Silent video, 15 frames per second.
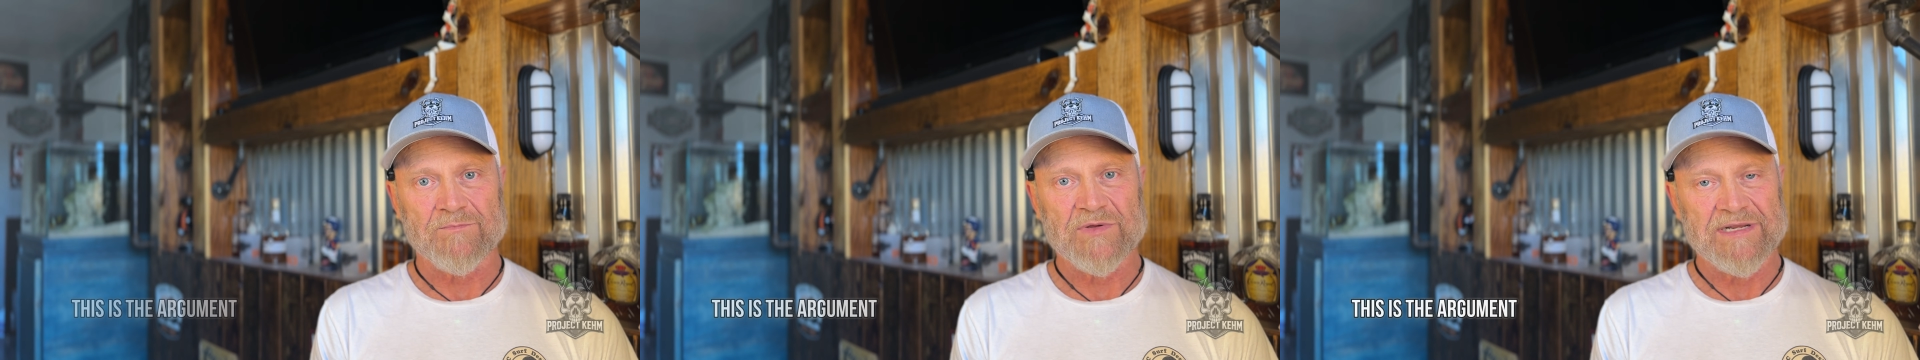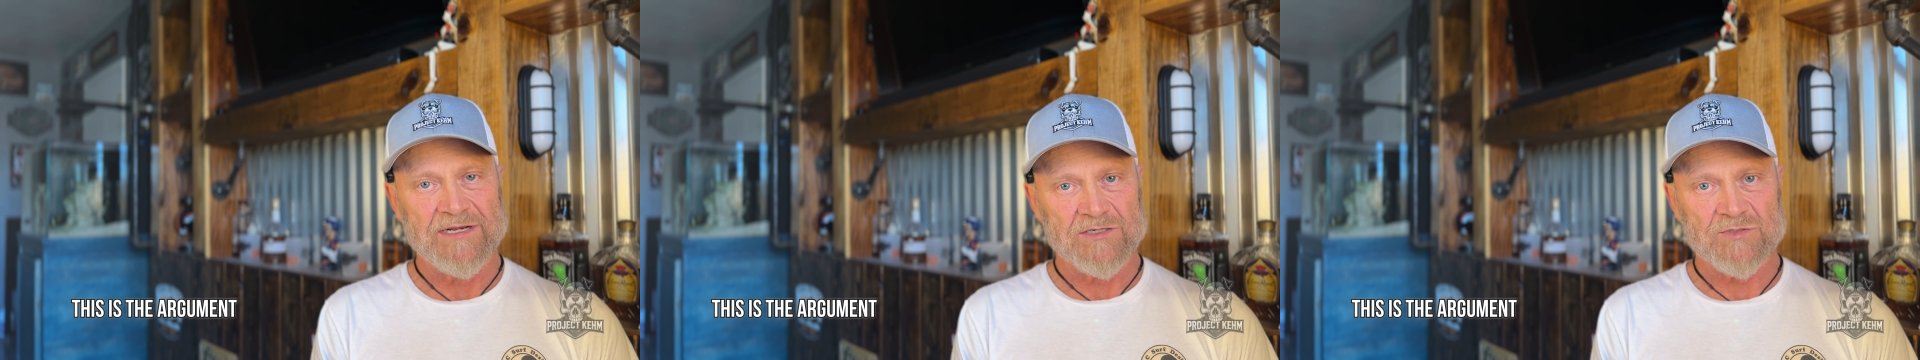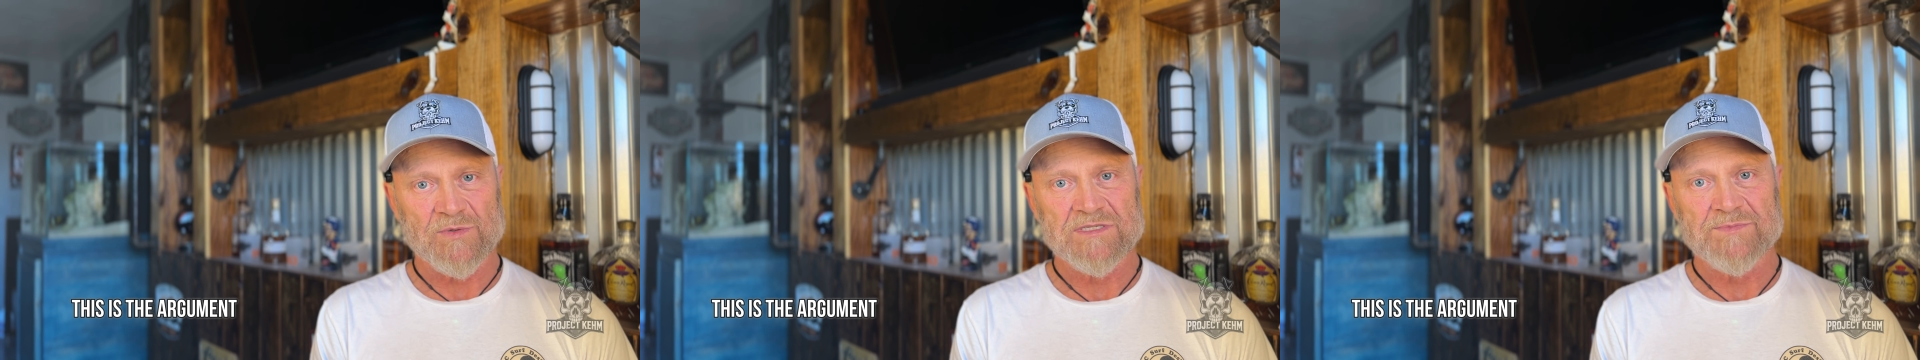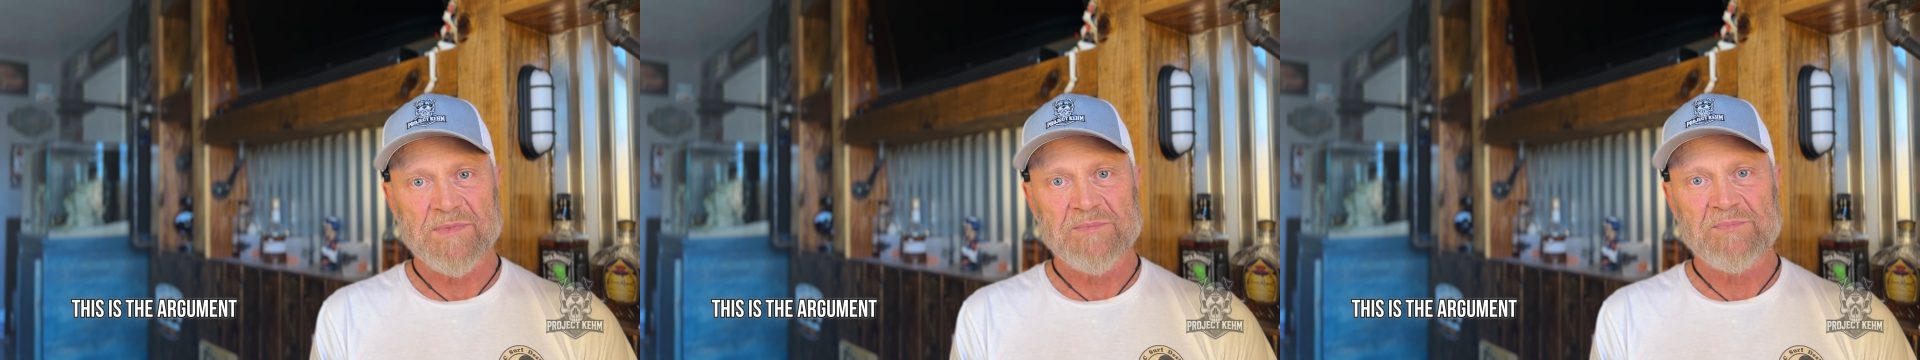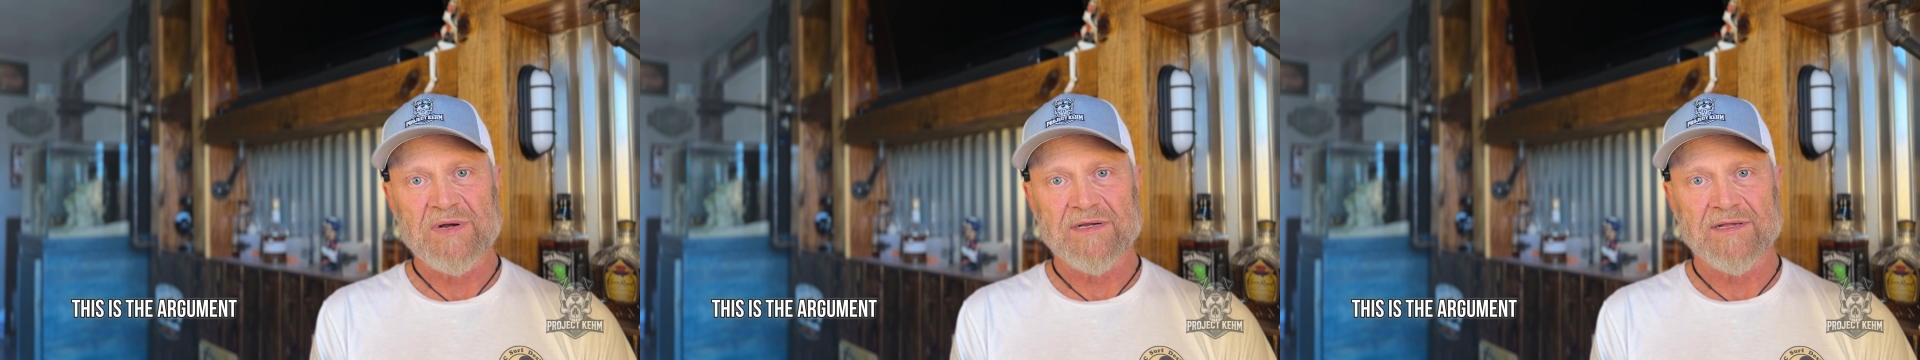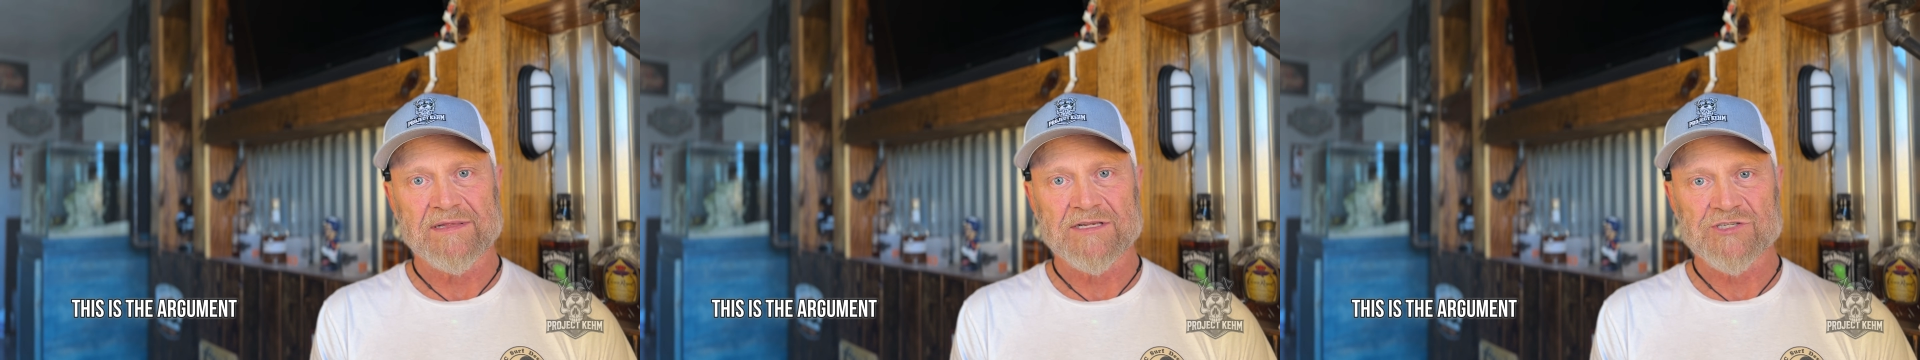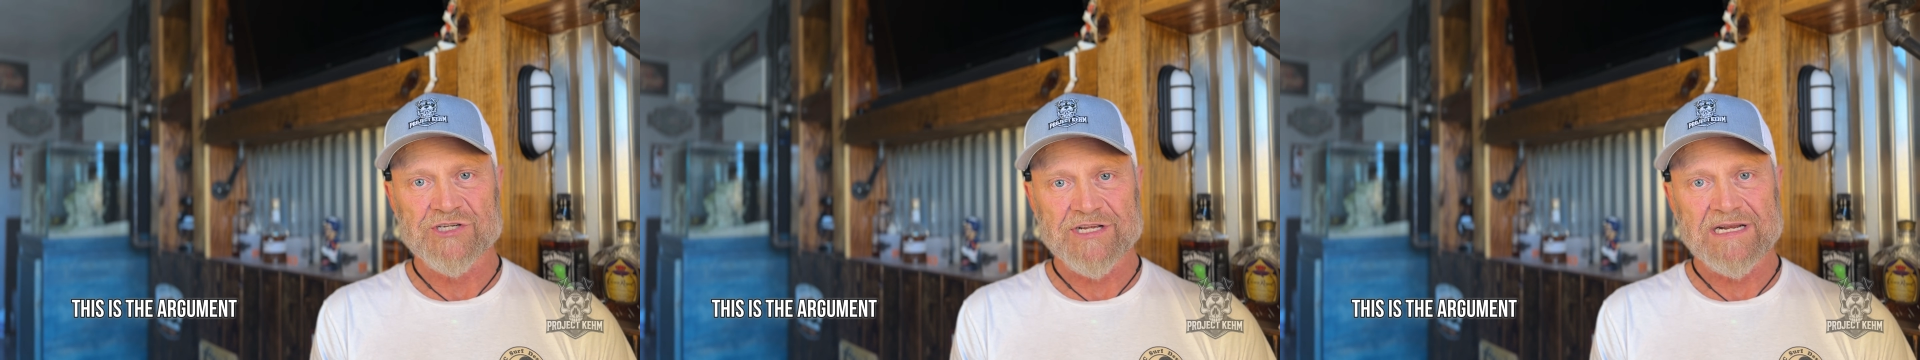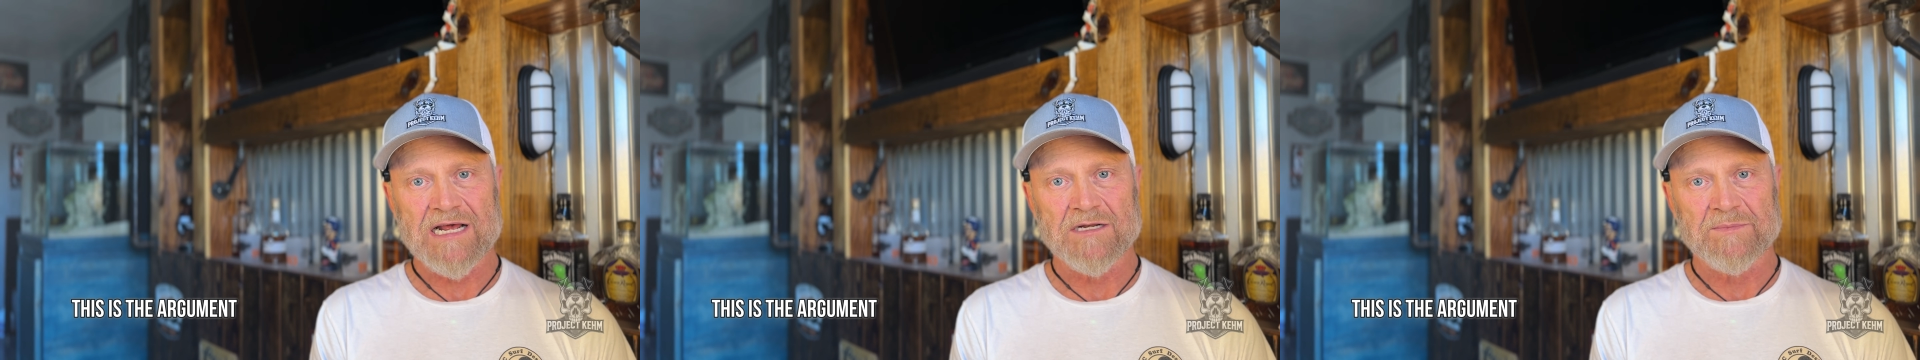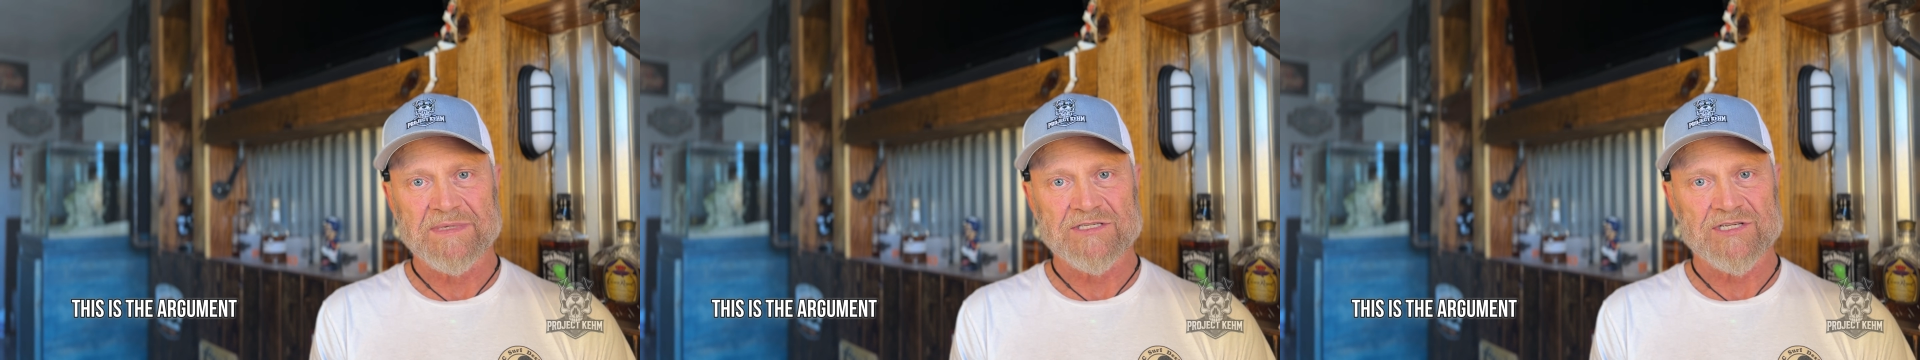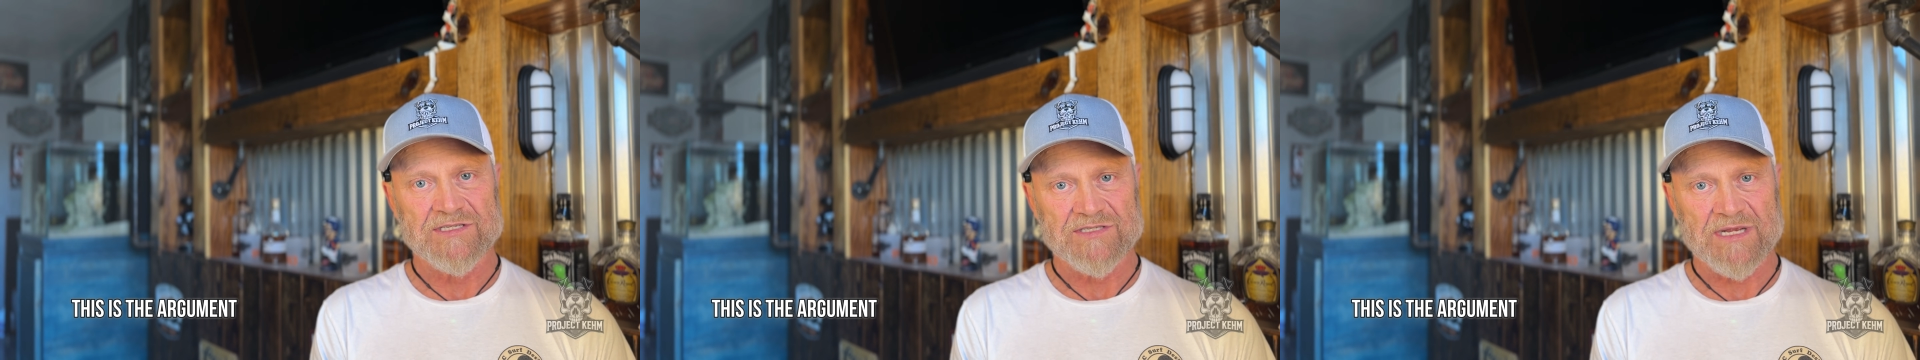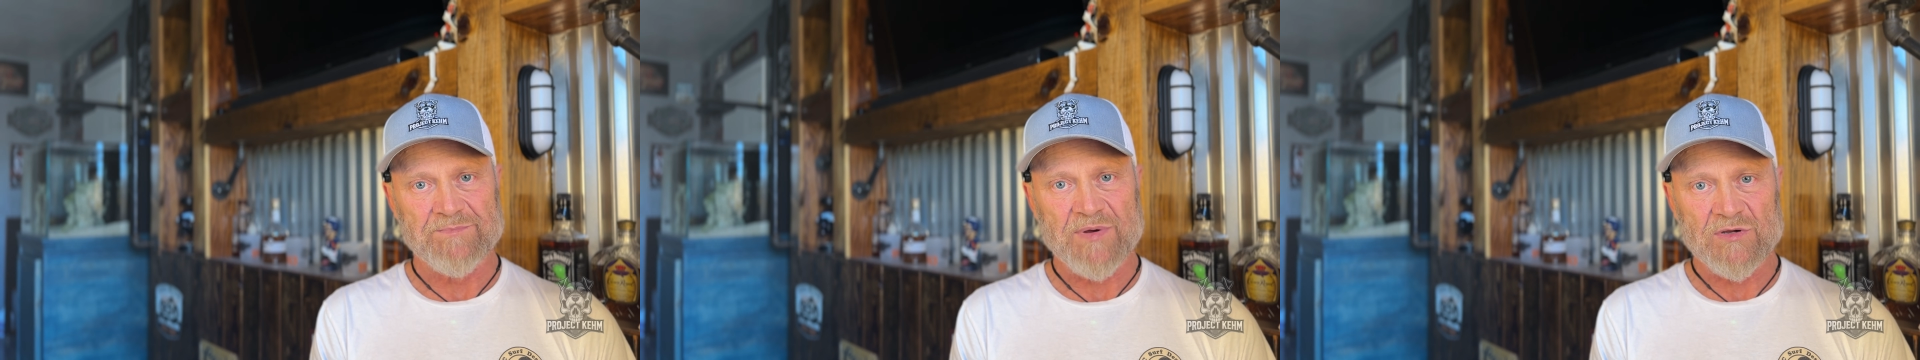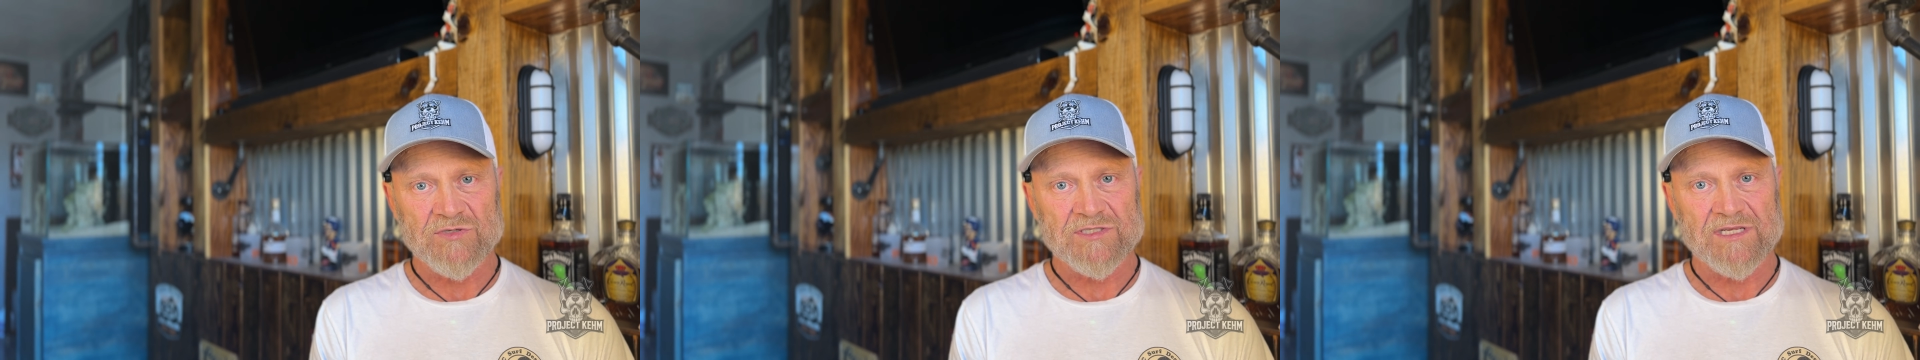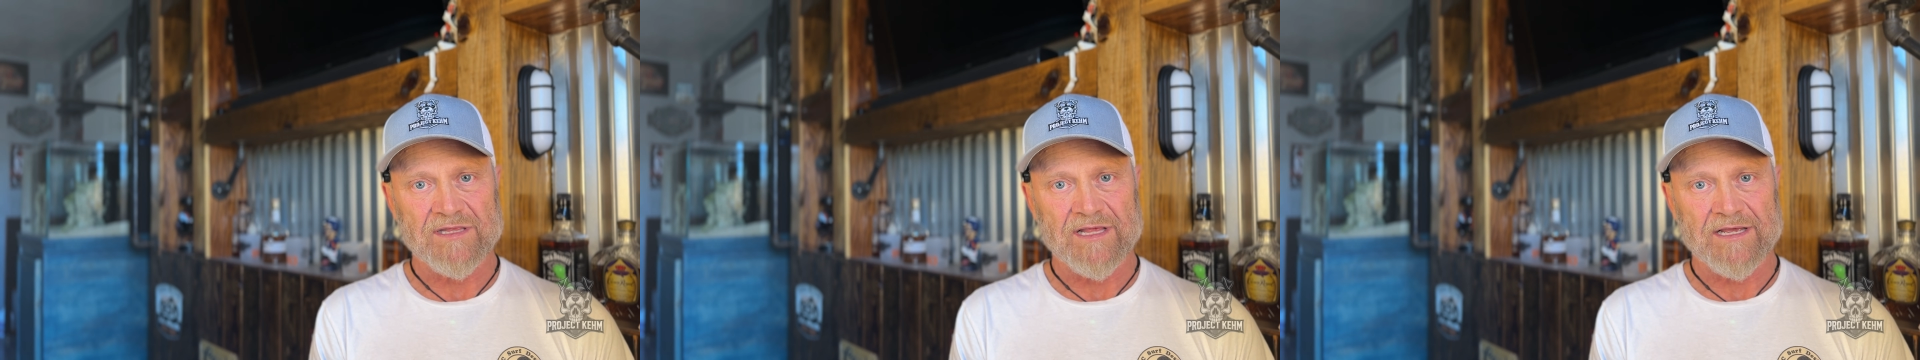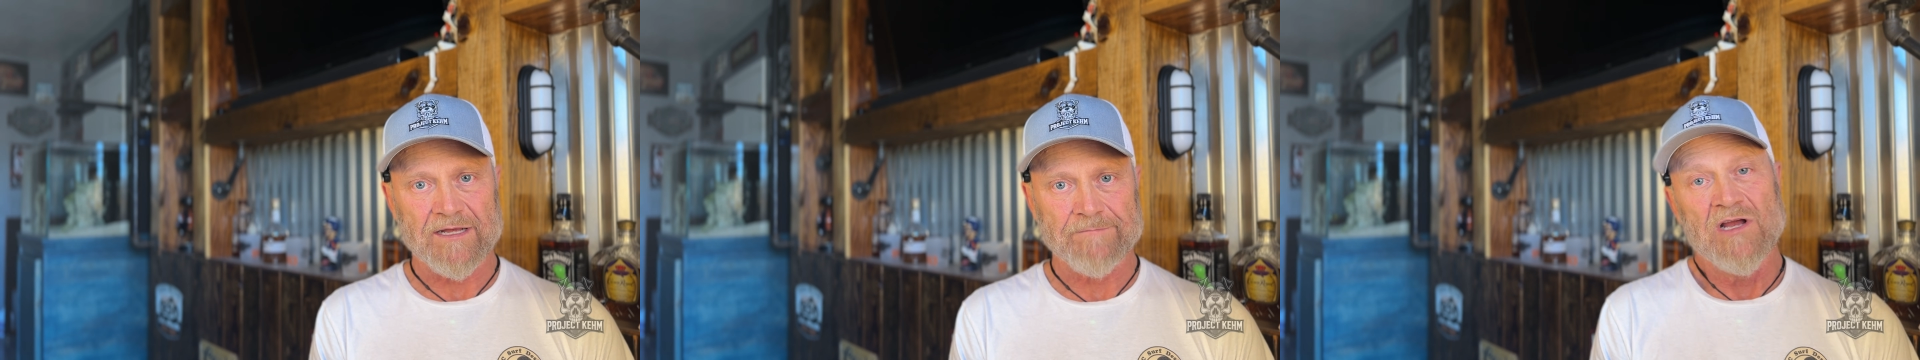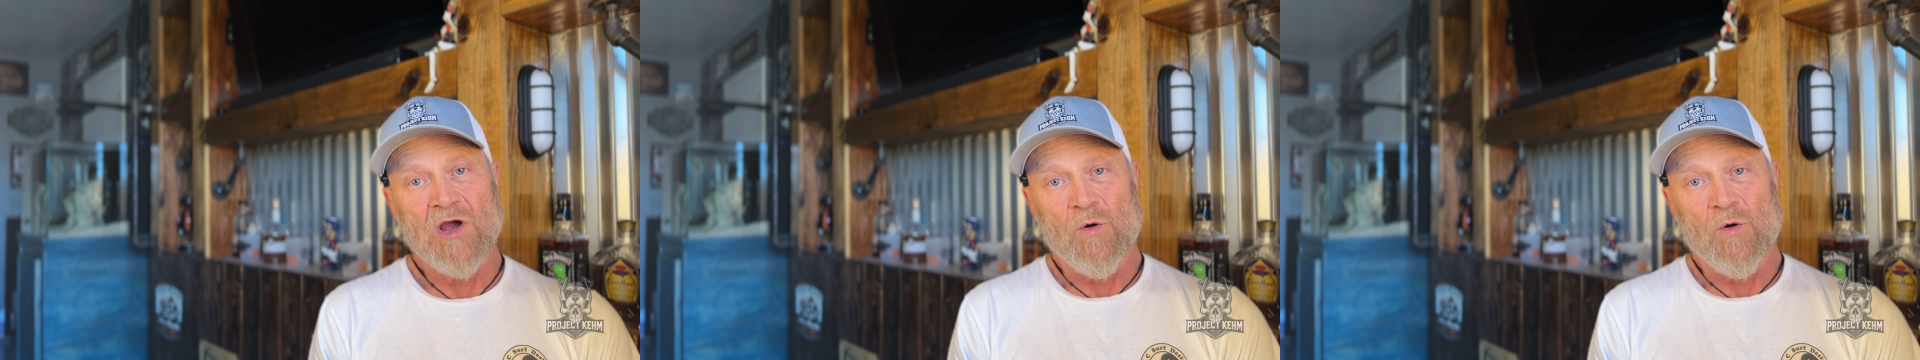But here's what's been bugging the shit out of me since I posted that.